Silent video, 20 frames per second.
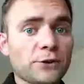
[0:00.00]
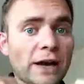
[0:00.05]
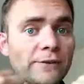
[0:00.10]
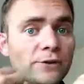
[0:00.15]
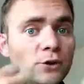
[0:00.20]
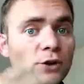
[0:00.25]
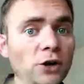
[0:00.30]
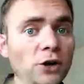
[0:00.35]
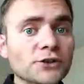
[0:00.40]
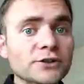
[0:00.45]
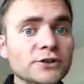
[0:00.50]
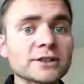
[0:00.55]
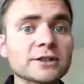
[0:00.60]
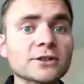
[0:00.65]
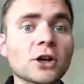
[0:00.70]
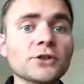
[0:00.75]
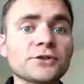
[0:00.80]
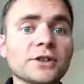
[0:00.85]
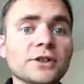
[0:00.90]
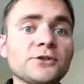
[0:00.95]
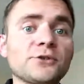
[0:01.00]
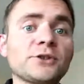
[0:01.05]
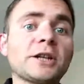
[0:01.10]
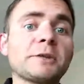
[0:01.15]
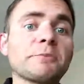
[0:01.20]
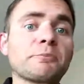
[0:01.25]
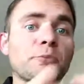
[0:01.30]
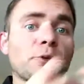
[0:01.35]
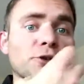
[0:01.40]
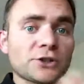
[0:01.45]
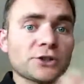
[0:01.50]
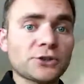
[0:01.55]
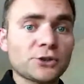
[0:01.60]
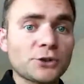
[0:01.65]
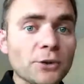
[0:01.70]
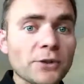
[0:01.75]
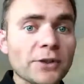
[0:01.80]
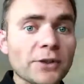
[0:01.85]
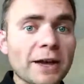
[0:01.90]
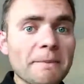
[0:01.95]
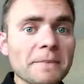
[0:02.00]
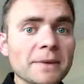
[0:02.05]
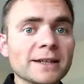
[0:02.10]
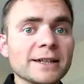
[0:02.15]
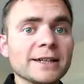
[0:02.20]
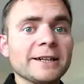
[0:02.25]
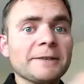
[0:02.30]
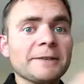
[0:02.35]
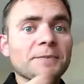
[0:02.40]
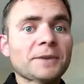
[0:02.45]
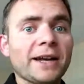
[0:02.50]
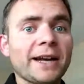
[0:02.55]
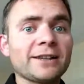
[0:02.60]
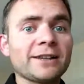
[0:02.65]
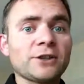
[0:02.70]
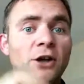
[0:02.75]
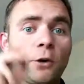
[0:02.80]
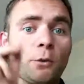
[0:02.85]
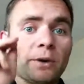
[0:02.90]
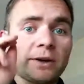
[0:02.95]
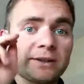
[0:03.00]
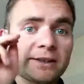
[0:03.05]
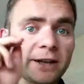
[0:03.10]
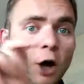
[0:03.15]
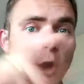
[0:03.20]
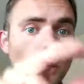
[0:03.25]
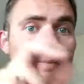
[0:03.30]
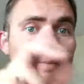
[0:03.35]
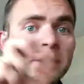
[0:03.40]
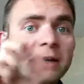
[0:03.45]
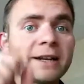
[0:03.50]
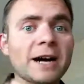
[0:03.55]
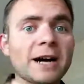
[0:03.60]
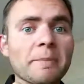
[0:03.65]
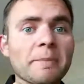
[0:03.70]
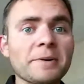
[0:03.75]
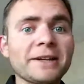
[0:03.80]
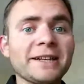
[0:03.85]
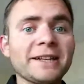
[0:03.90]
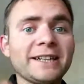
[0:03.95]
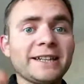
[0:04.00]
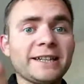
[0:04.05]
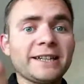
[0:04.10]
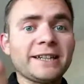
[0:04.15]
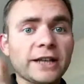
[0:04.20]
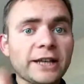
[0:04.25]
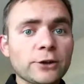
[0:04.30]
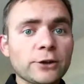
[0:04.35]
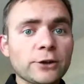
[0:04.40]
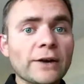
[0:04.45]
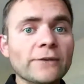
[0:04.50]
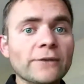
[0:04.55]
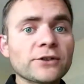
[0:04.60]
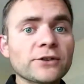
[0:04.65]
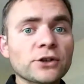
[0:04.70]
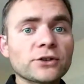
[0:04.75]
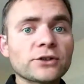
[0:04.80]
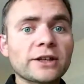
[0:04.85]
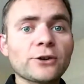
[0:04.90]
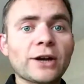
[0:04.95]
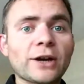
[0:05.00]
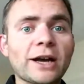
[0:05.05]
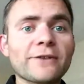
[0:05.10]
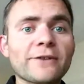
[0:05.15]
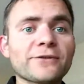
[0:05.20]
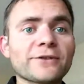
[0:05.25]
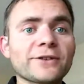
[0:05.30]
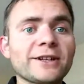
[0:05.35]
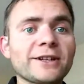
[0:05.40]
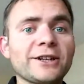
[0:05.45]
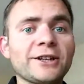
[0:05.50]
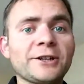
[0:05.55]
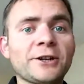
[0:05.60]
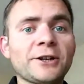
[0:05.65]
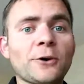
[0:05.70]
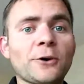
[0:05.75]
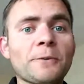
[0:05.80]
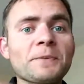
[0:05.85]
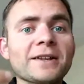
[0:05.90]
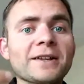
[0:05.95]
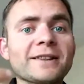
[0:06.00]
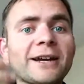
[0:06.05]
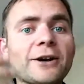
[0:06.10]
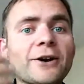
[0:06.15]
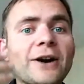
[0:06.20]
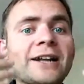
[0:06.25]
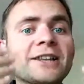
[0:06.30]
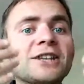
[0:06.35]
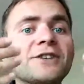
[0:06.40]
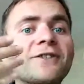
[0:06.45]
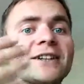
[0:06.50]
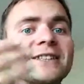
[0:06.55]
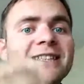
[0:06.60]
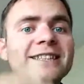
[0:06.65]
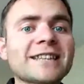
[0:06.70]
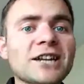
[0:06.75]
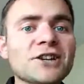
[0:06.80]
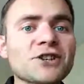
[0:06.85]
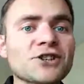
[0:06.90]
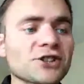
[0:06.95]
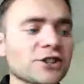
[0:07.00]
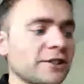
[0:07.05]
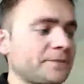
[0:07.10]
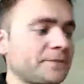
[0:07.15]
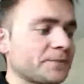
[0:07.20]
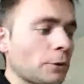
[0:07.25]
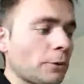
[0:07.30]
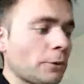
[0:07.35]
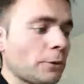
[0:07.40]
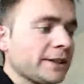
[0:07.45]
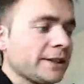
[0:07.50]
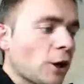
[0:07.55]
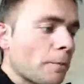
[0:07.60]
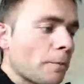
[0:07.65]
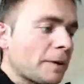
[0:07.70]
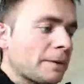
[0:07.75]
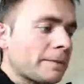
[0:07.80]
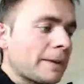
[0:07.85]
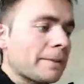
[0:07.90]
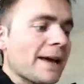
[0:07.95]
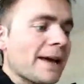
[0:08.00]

you have new content, you can push it to them, and when they open it up, you have their undivided attention. When they open my